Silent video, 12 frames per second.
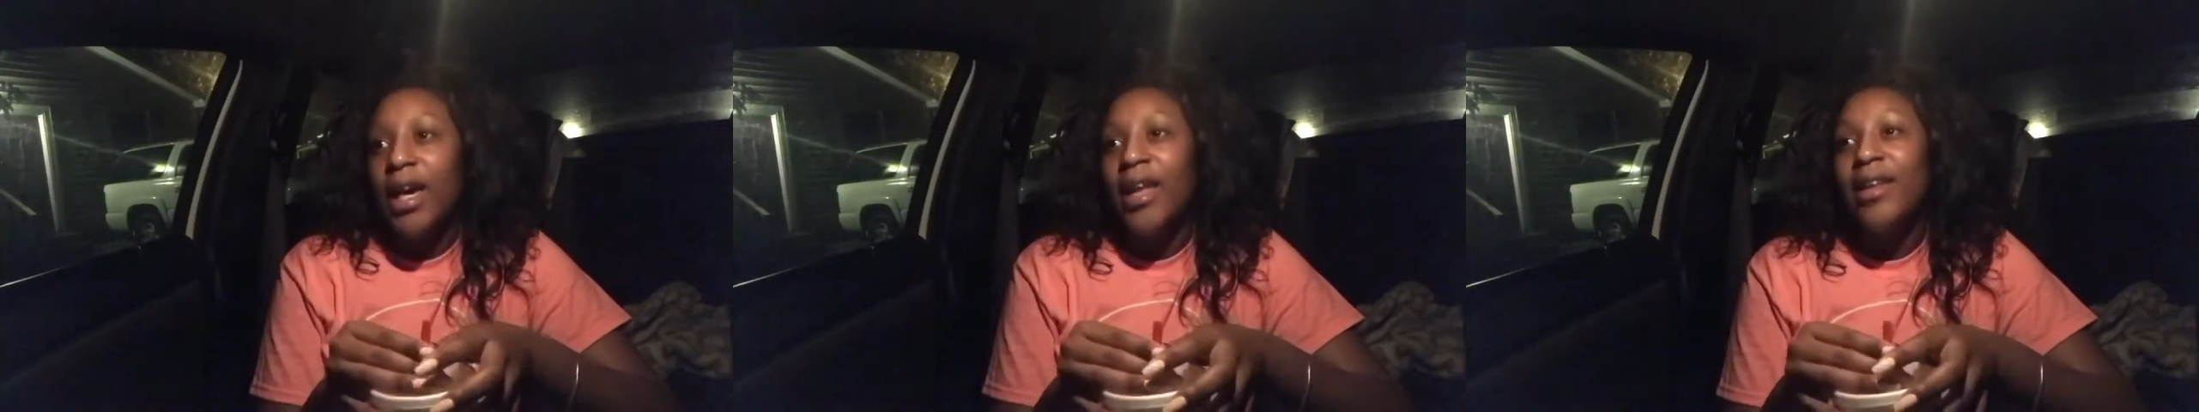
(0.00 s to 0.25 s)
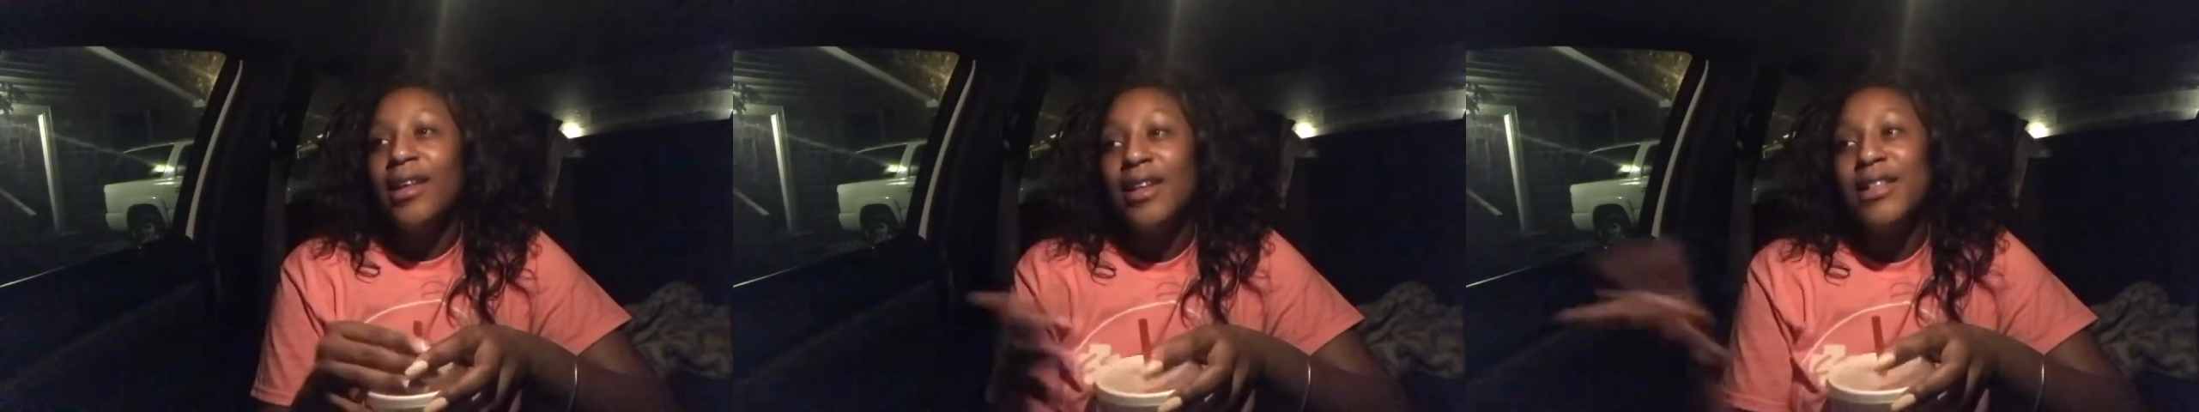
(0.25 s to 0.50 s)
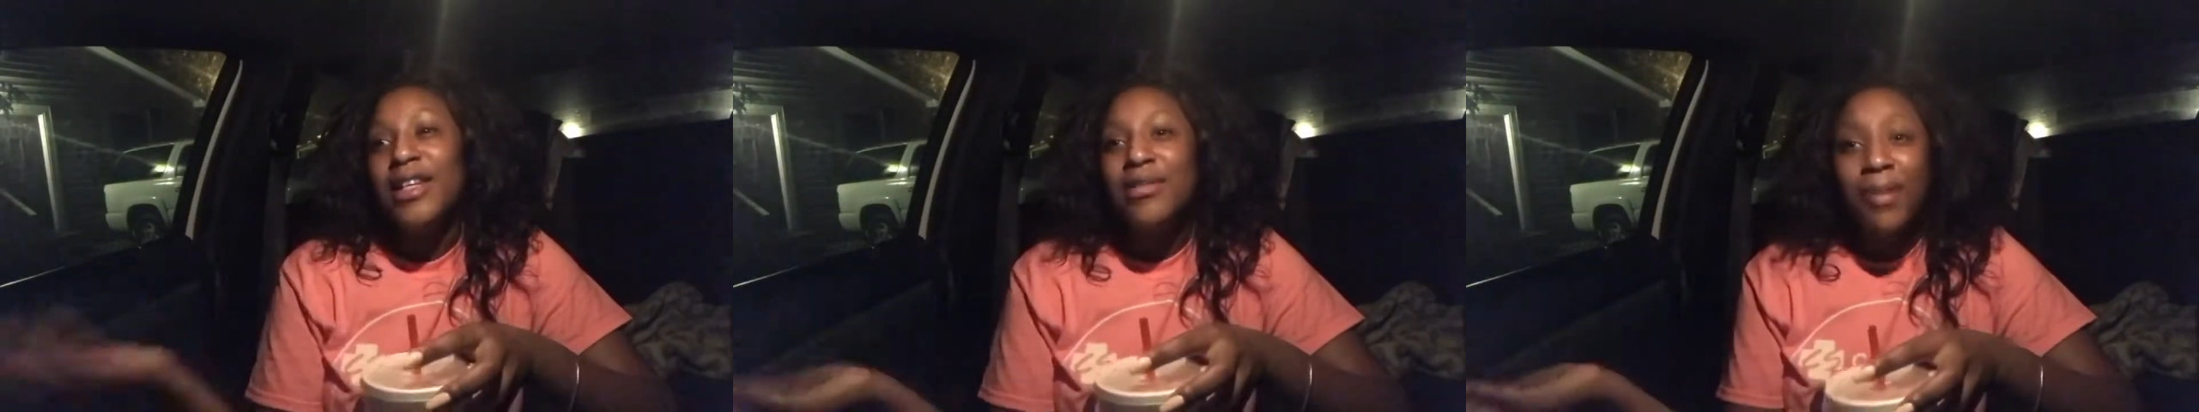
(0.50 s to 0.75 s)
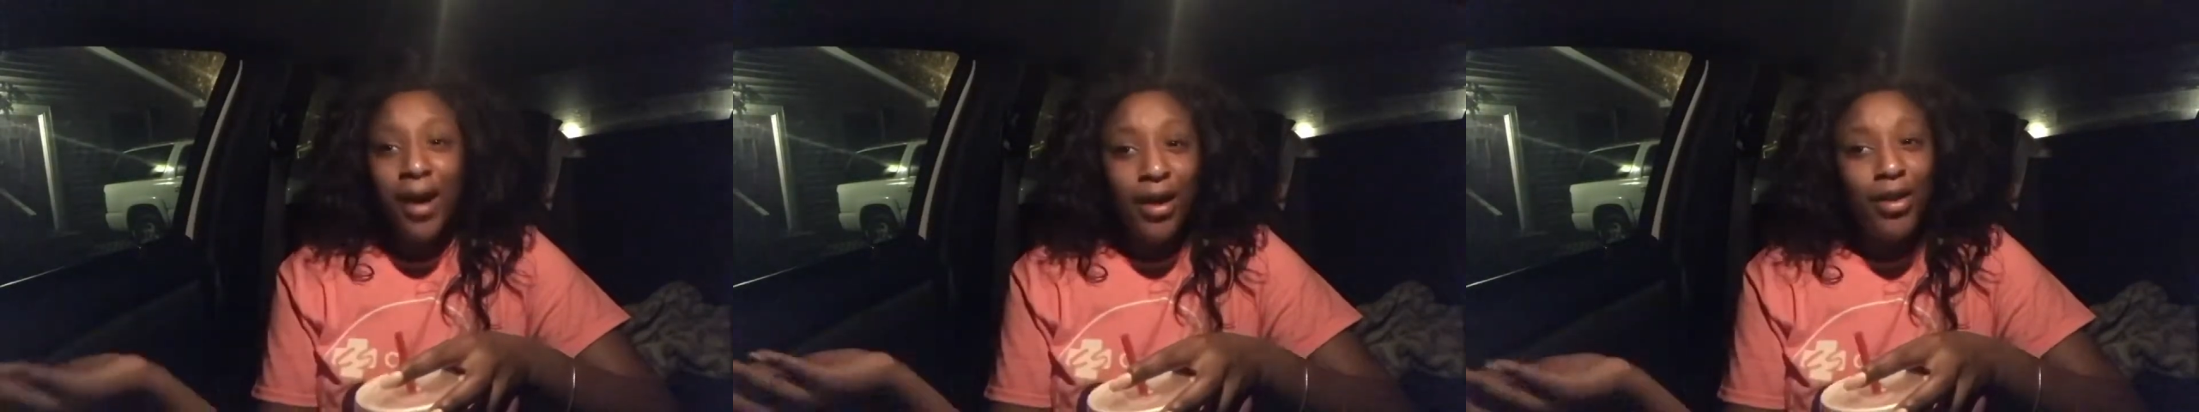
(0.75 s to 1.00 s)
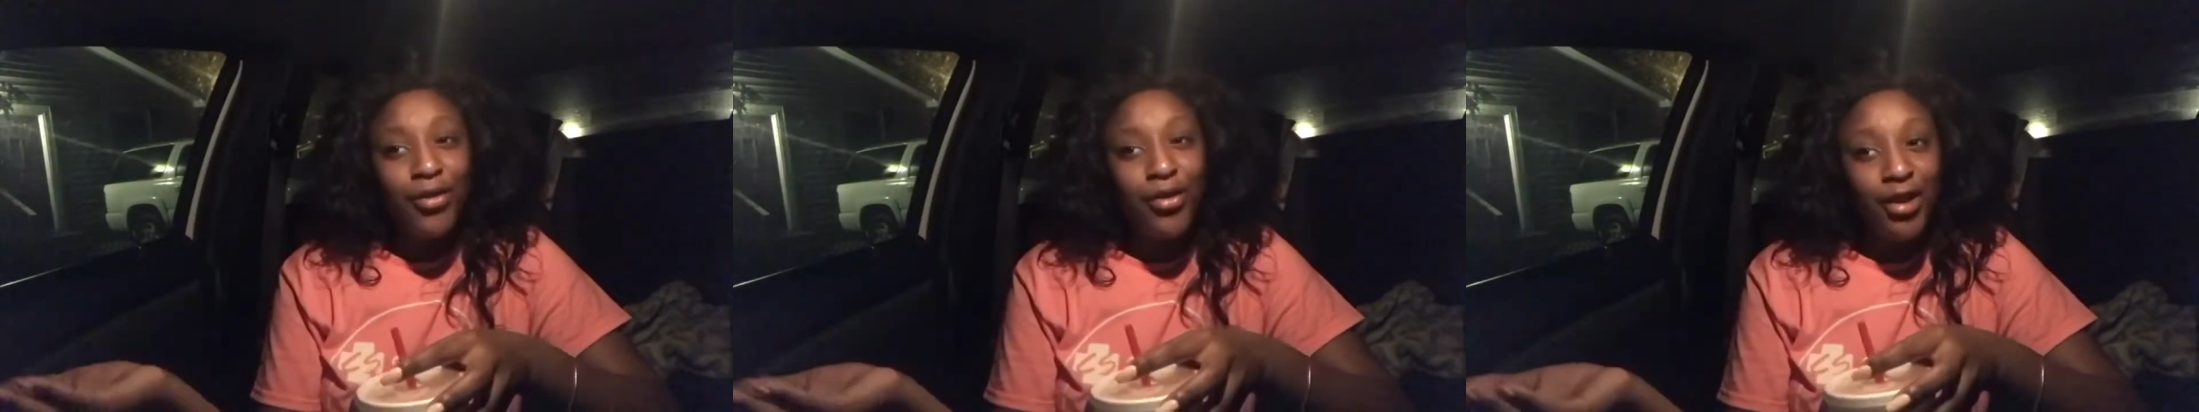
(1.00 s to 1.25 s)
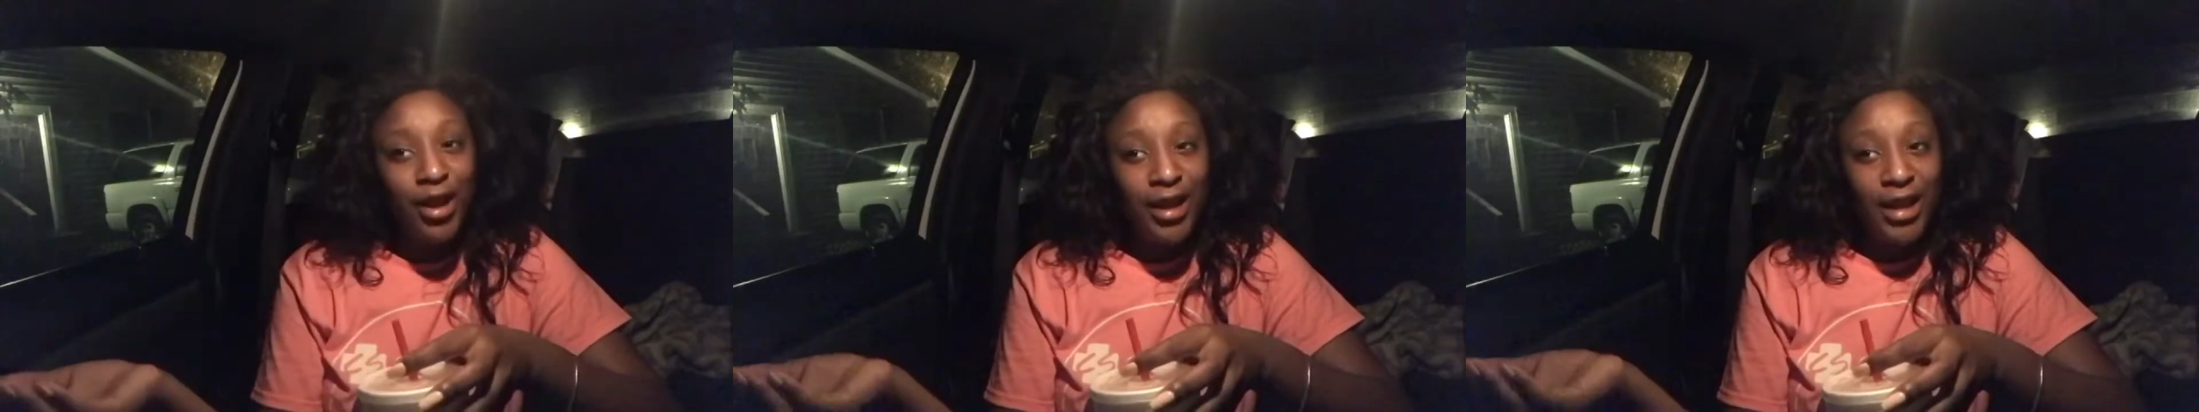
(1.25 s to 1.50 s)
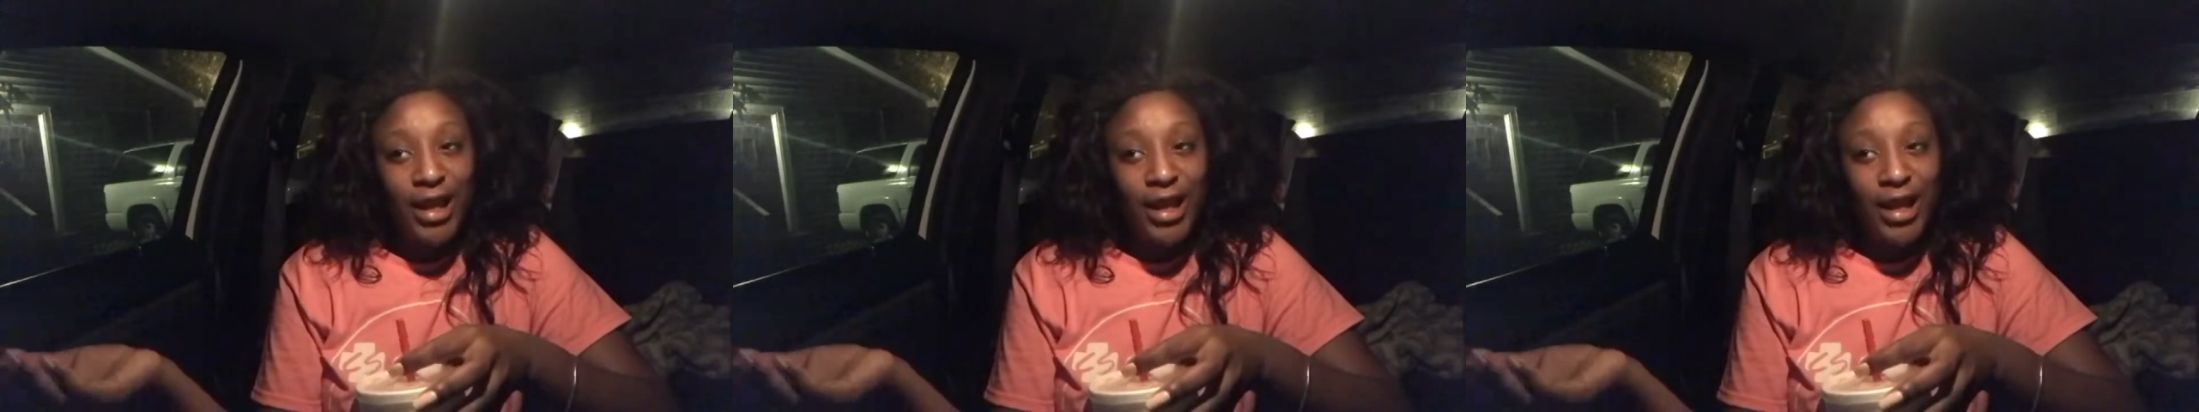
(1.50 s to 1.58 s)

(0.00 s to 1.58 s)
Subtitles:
And then I text my other friend,